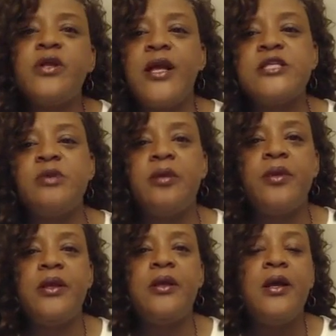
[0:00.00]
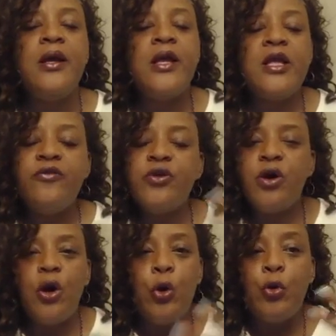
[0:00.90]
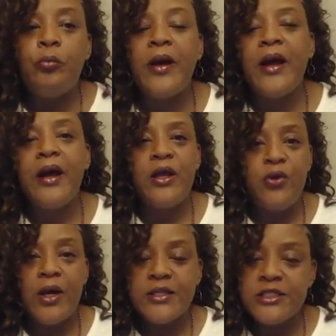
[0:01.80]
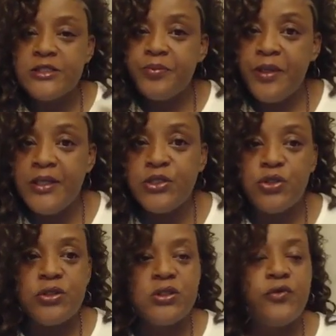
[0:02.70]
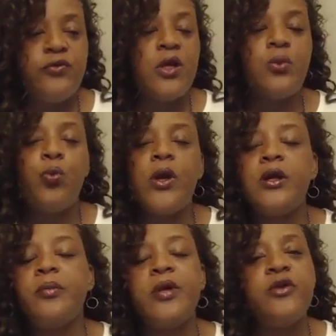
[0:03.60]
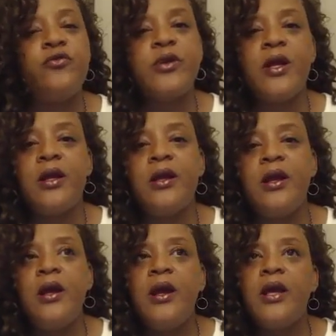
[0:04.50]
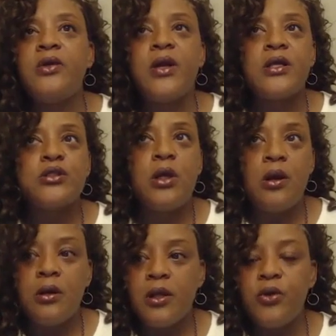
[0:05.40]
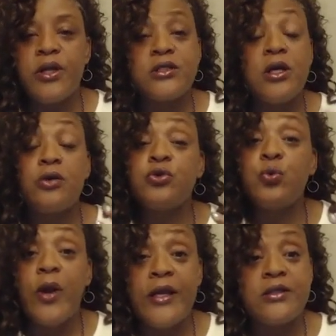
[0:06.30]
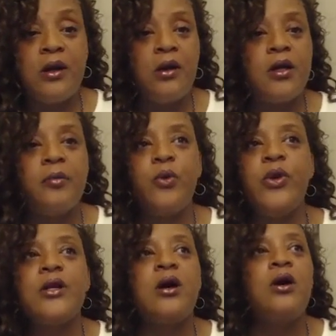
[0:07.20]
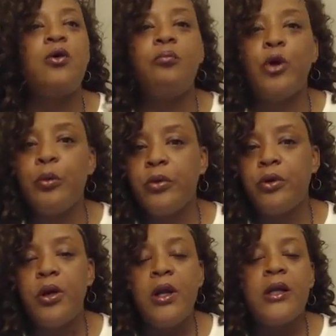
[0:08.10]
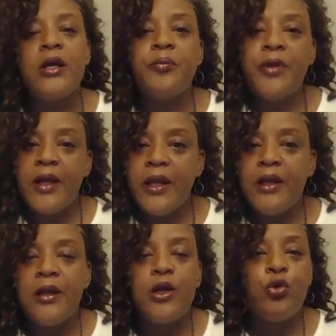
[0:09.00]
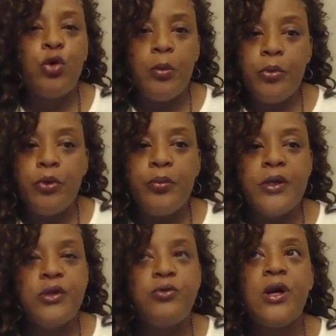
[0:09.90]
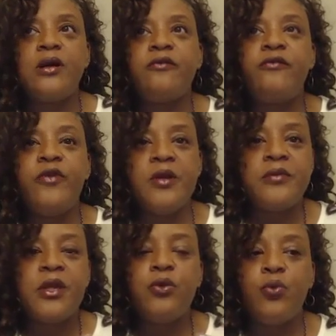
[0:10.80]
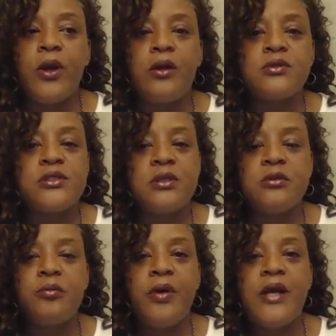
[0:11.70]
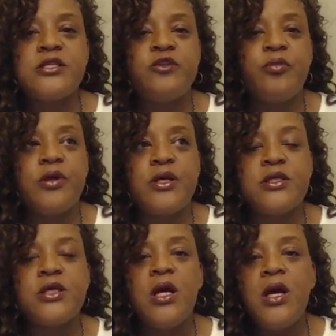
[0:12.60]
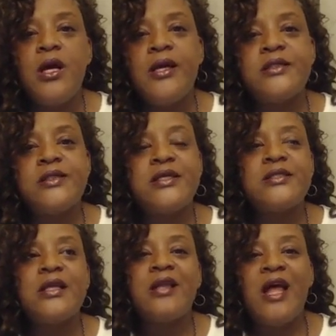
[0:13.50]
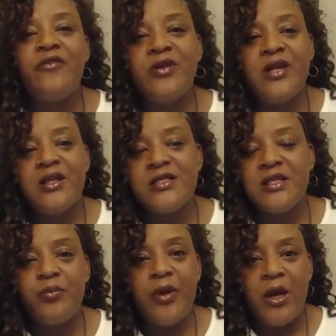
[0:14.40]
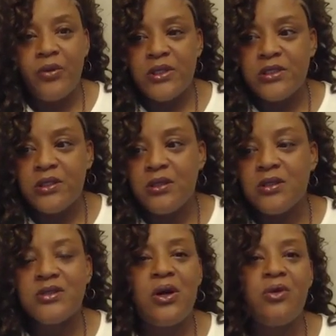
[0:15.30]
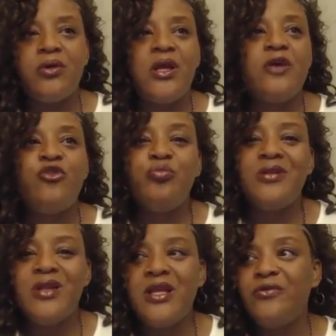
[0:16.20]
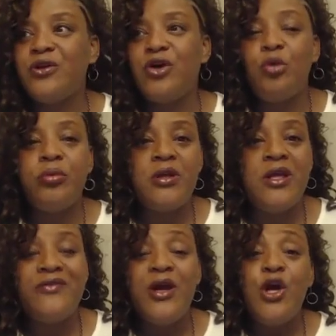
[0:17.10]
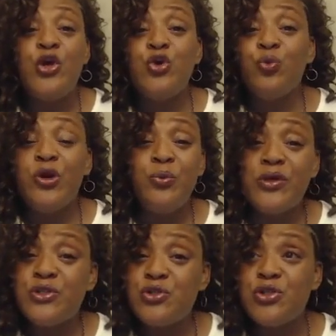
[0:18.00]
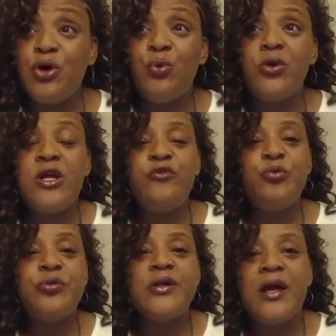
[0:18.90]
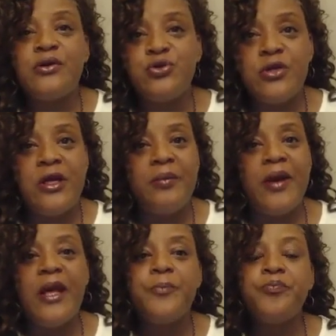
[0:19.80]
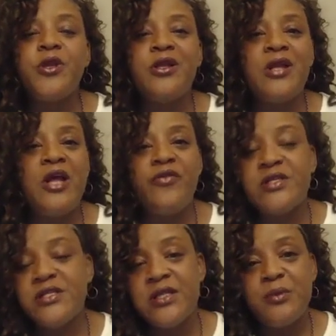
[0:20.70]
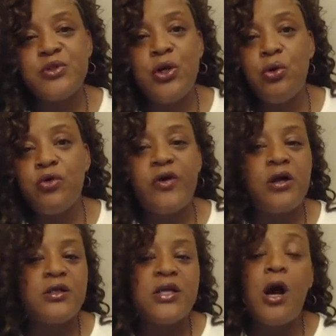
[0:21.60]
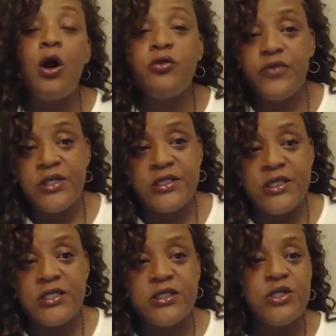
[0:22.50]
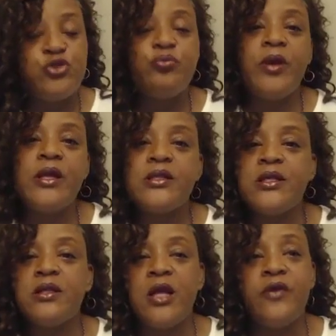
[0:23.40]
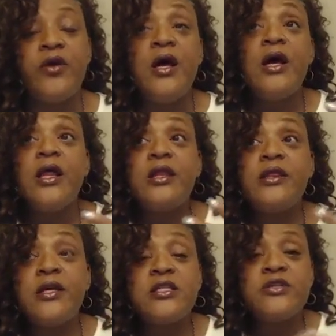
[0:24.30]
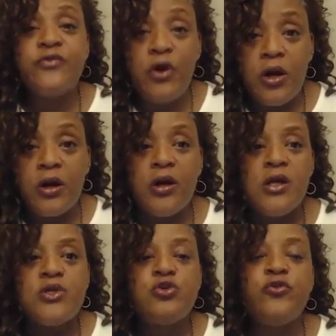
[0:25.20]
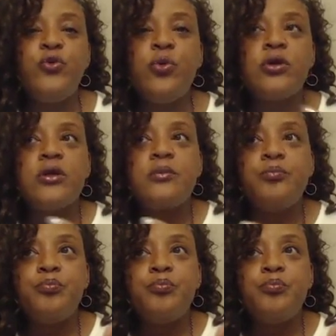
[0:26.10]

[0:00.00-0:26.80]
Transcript: case may be, even your own mind, you got to speak to yourself. You got to wake up every day and you got to talk. And you got to talk the right talk. I mean, we can all murmur, complain, and grumble, but you got to flip that around to something positive because it says that life and death is in the power of the tongue. So I don't care if you believe or don't believe, you reap what you sow. Whatever you put out, you get back. Your life is a sum total of all of the decisions that you made in your life thus far. So if you want to